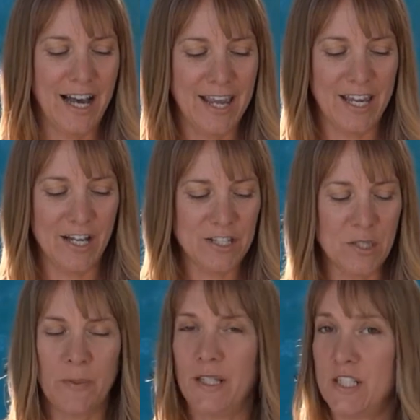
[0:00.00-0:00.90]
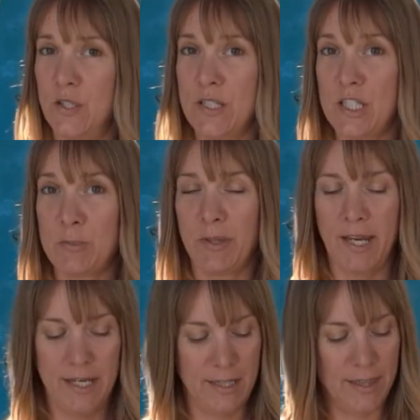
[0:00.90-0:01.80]
Hi, I also wanted to
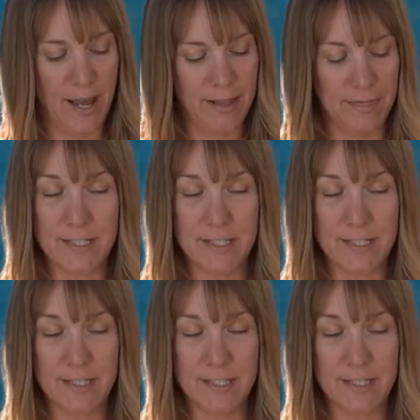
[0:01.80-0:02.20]
explain that